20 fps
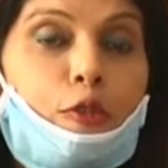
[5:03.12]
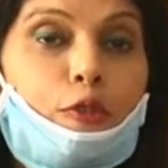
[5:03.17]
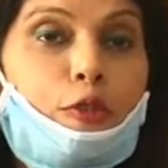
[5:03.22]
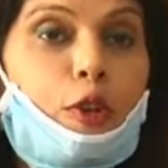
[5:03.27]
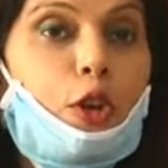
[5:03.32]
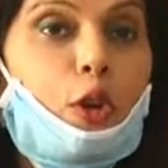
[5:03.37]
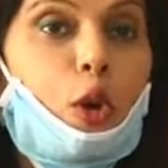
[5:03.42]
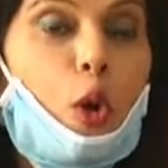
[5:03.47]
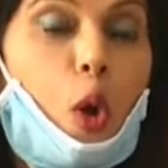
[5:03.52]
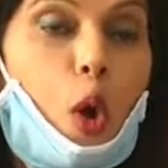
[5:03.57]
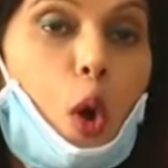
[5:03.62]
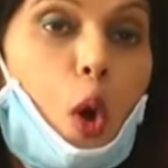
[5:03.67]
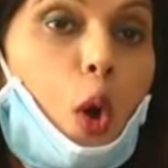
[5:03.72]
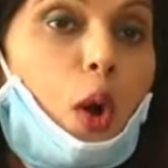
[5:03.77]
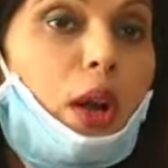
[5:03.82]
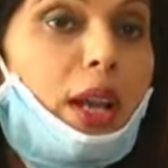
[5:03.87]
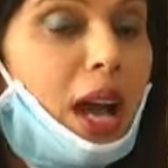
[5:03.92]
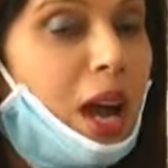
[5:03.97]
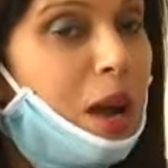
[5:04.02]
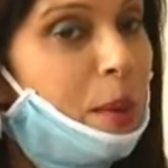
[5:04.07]
for
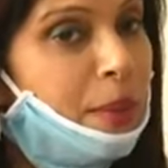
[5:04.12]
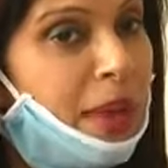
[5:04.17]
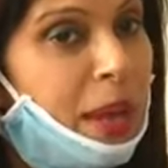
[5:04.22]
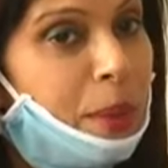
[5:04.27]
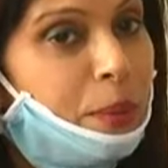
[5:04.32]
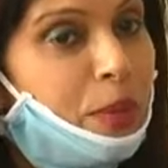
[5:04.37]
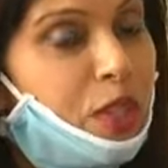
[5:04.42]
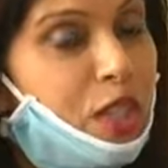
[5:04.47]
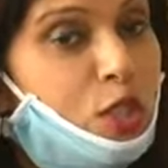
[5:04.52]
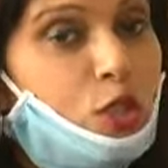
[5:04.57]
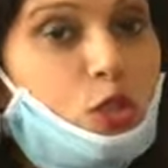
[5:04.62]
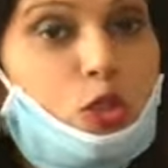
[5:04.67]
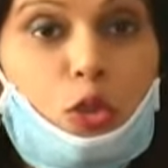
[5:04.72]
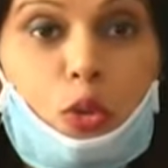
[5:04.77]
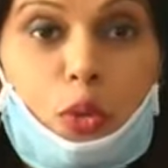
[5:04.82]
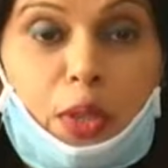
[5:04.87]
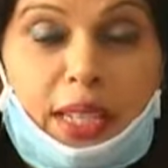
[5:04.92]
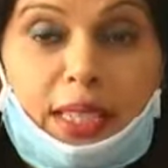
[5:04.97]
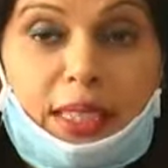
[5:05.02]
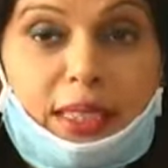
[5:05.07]
all our members
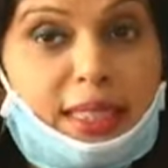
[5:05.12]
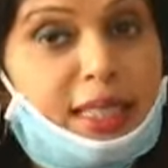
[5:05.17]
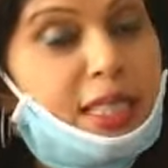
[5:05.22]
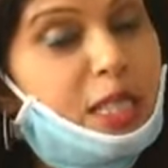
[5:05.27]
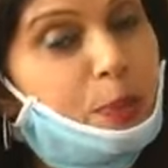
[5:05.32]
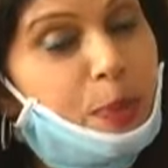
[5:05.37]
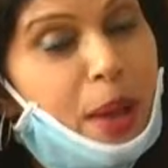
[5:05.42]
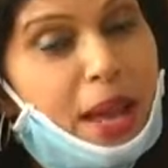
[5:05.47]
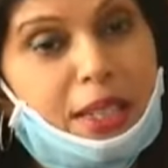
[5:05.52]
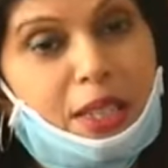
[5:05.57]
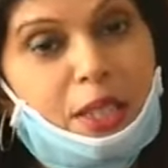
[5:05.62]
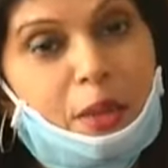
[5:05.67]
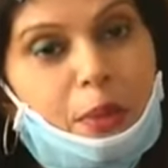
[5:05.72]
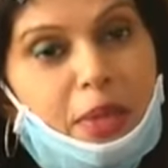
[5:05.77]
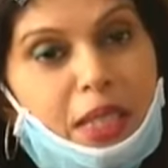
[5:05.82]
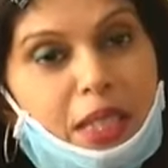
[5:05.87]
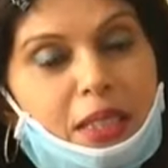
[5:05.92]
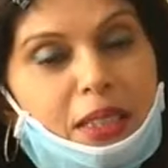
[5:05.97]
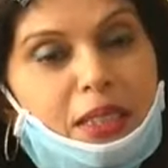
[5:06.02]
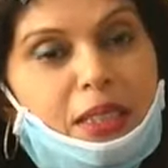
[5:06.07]
during this
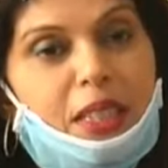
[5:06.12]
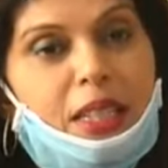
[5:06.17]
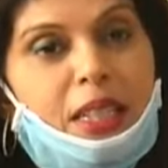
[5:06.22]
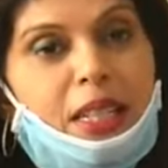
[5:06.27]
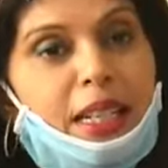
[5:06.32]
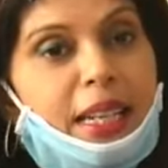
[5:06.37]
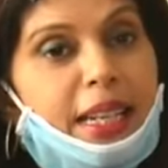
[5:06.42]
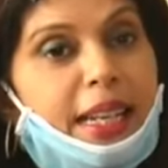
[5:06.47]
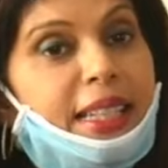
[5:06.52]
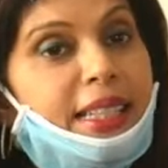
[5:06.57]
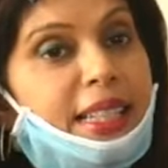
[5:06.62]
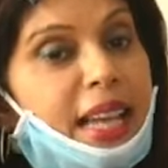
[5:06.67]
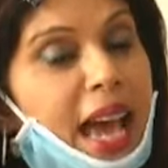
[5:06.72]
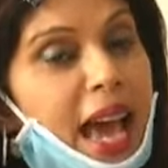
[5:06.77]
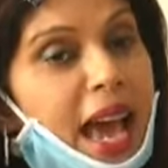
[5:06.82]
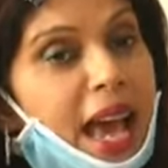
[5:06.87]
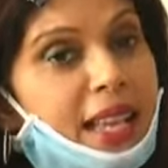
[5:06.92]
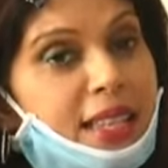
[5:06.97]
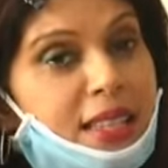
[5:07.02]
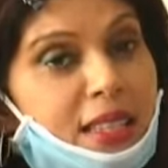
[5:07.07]
pandemic. It
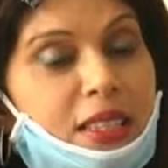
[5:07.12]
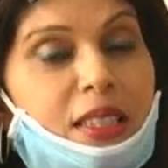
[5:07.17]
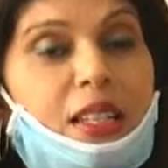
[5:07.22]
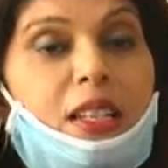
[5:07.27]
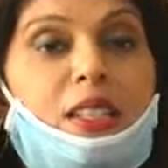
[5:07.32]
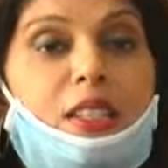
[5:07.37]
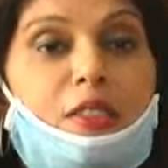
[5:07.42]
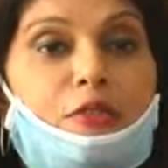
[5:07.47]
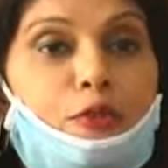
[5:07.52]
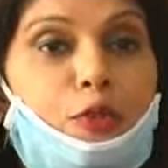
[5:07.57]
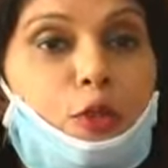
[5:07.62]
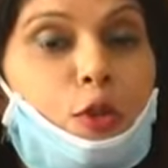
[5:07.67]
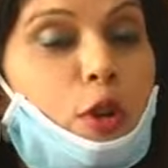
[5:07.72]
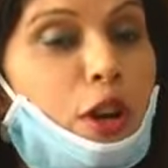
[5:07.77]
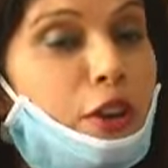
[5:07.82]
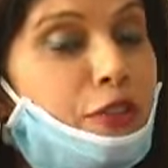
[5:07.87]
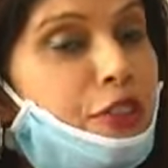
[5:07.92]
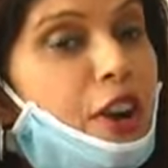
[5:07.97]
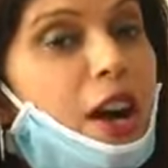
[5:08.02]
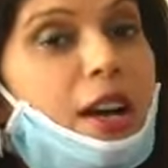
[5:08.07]
has few
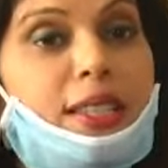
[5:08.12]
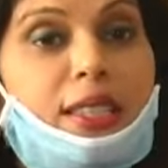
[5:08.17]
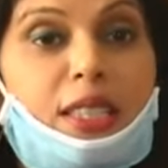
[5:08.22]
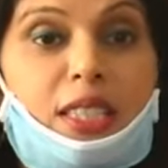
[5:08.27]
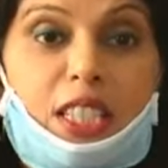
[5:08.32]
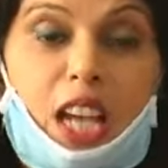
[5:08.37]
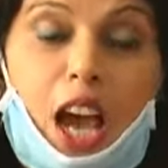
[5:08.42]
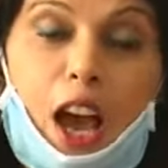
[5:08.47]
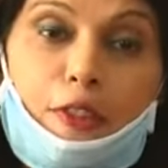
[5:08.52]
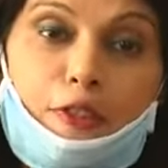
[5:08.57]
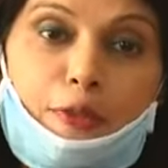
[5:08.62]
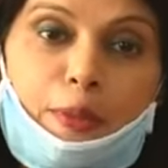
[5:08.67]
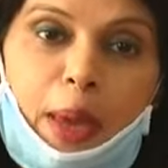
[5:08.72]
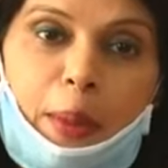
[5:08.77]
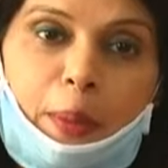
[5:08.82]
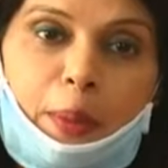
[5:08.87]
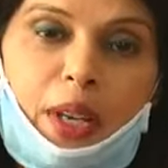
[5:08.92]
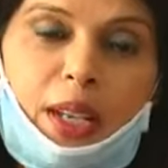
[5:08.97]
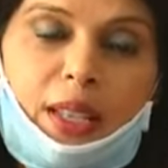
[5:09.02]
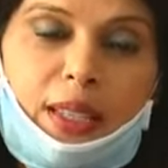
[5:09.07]
of our staff
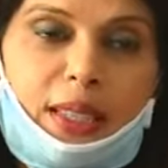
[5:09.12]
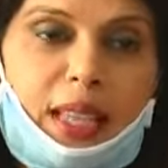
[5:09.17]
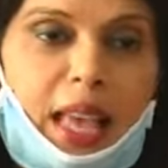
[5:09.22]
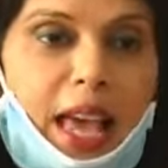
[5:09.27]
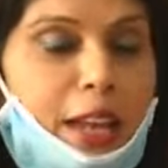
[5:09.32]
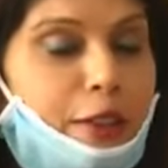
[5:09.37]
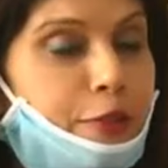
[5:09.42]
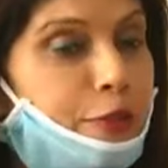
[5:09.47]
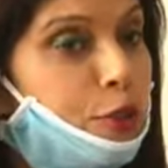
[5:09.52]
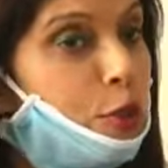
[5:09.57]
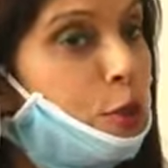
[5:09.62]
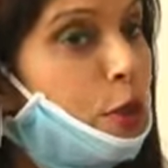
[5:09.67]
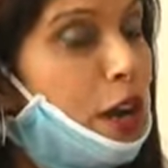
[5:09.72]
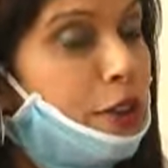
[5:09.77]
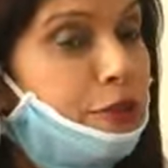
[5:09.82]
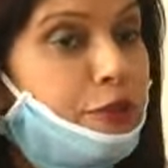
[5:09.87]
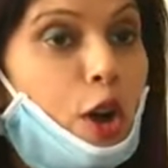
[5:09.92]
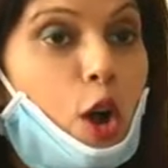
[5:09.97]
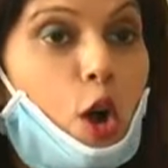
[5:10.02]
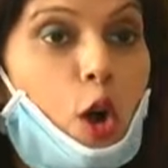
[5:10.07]
members and few
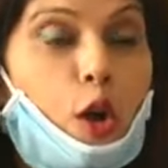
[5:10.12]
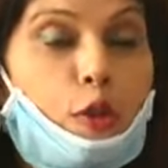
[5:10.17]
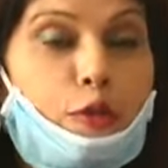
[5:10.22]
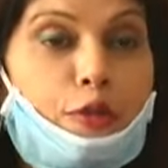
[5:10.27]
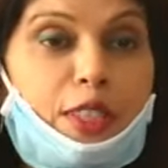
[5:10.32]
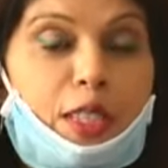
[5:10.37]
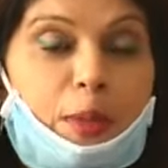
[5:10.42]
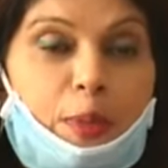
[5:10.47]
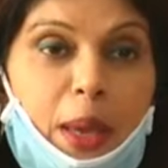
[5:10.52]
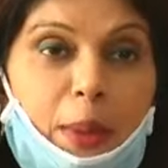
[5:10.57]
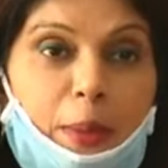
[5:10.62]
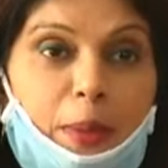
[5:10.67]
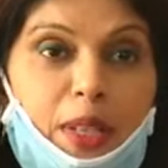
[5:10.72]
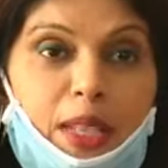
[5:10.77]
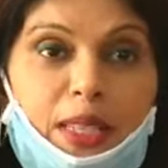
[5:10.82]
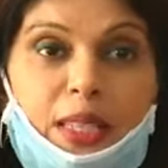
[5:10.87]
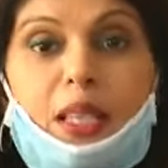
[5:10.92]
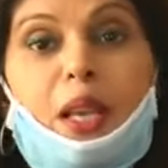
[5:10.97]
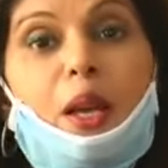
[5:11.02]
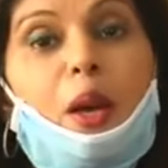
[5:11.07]
of our office
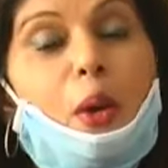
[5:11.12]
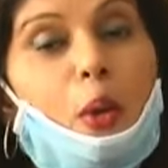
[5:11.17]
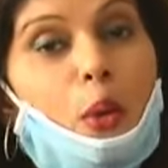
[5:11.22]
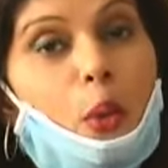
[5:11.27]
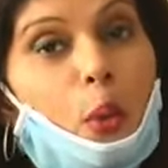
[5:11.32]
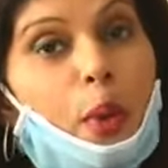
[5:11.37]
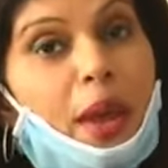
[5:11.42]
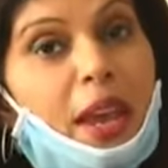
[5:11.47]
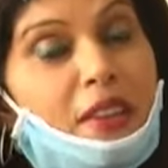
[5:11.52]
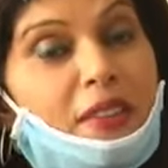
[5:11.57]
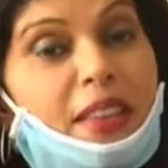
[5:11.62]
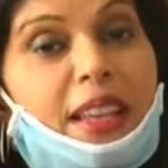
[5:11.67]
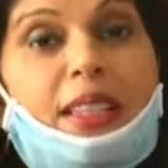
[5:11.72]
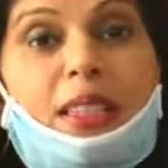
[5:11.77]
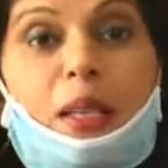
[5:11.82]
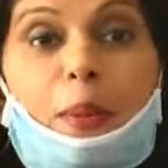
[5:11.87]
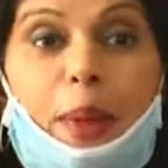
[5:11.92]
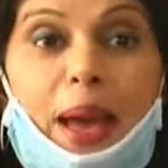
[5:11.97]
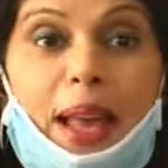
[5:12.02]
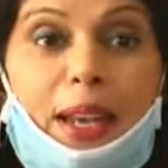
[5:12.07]
members waving
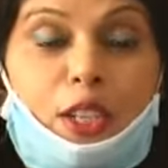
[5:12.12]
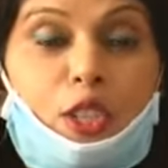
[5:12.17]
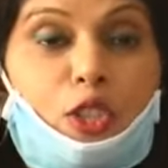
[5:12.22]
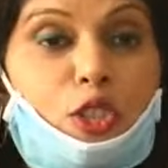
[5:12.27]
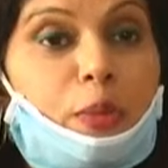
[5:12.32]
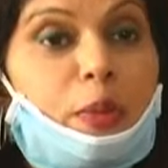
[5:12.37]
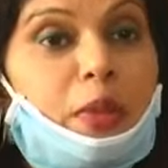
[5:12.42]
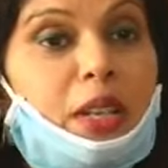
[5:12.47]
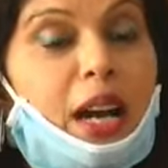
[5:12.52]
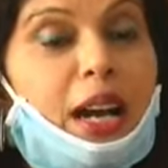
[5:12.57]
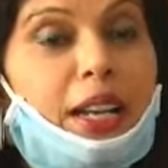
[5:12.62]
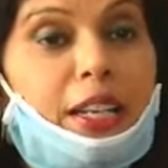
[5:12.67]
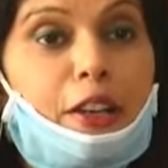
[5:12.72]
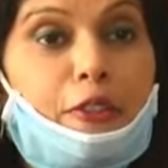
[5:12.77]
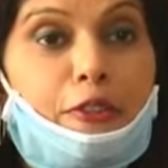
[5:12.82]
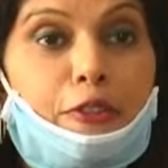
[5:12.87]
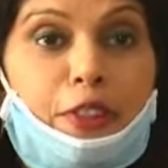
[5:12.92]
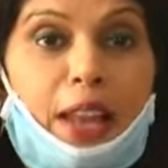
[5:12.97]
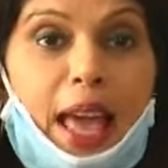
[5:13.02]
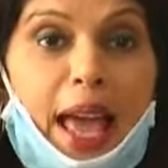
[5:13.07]
the Bandra Gymkhana
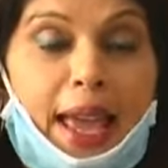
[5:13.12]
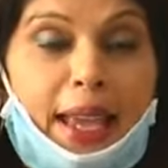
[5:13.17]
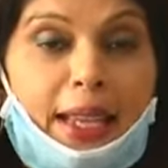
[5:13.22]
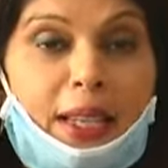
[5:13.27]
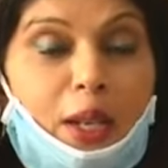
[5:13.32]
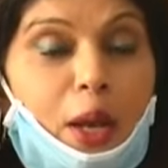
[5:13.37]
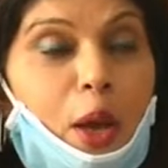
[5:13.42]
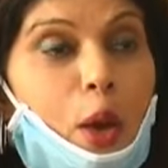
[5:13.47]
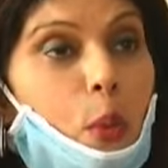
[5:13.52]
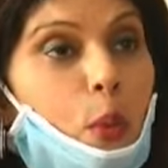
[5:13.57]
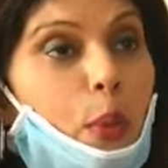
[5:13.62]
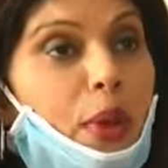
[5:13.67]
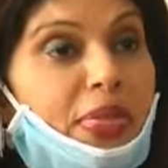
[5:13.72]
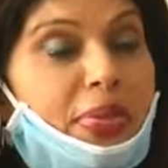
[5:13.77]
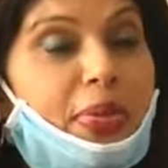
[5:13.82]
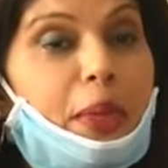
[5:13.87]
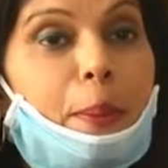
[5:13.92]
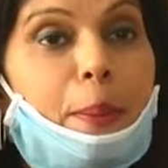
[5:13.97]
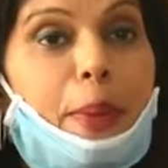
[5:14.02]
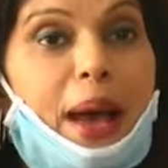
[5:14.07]
flag
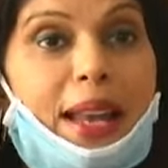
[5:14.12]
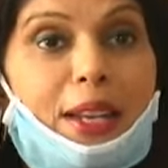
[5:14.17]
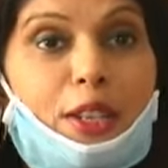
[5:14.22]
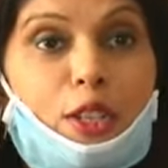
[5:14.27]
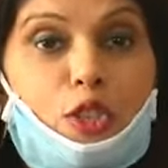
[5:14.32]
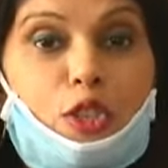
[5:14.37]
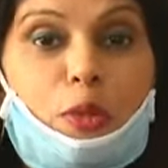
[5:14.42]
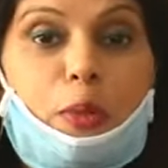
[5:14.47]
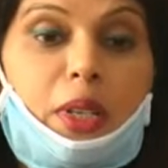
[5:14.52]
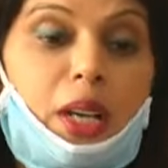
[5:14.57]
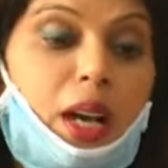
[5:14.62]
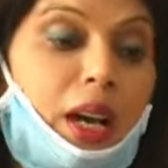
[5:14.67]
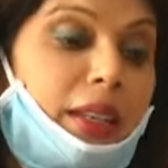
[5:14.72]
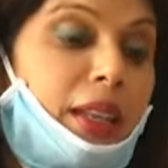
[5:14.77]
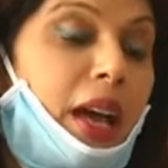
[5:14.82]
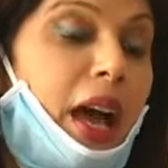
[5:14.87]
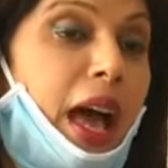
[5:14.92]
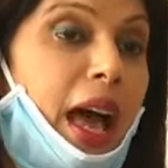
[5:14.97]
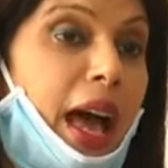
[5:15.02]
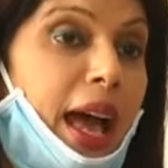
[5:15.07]
with the Bandra
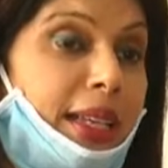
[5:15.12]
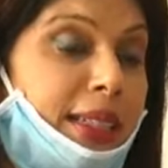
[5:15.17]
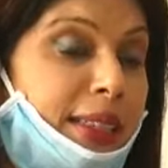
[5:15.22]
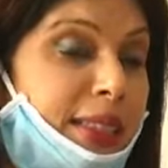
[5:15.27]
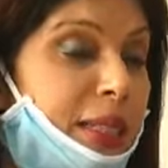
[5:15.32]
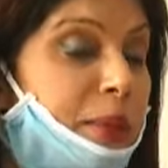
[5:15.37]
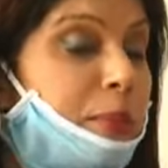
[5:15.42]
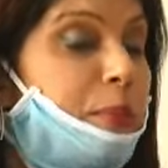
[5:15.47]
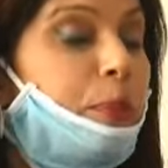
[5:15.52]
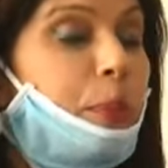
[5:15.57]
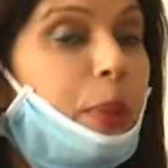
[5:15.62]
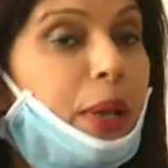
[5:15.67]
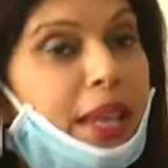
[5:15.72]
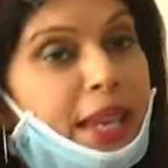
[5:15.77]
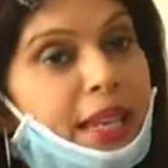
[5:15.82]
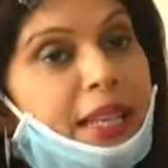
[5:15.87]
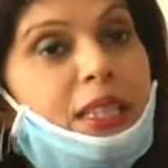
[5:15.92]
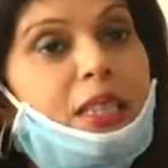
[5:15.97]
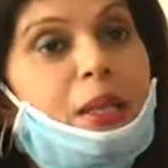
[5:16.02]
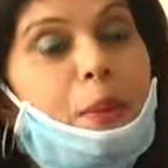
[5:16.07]
Gymkhana anthem
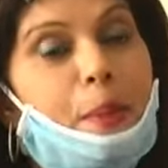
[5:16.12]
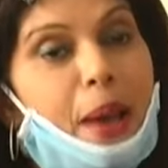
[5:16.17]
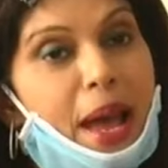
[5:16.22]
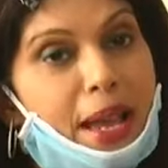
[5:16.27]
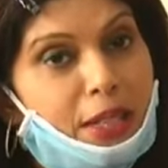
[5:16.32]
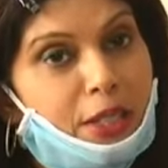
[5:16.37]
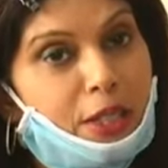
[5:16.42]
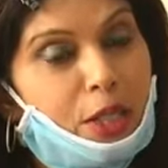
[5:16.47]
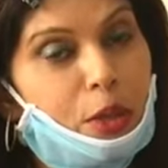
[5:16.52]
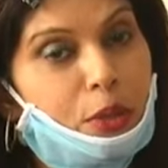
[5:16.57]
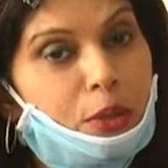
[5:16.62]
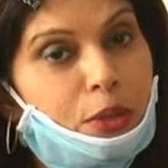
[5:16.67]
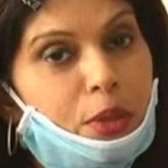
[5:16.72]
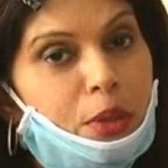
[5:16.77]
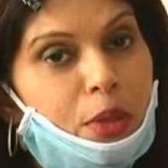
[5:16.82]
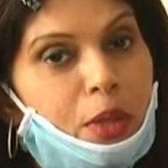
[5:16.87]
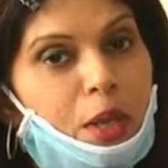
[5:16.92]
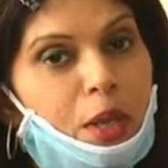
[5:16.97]
playing in the background,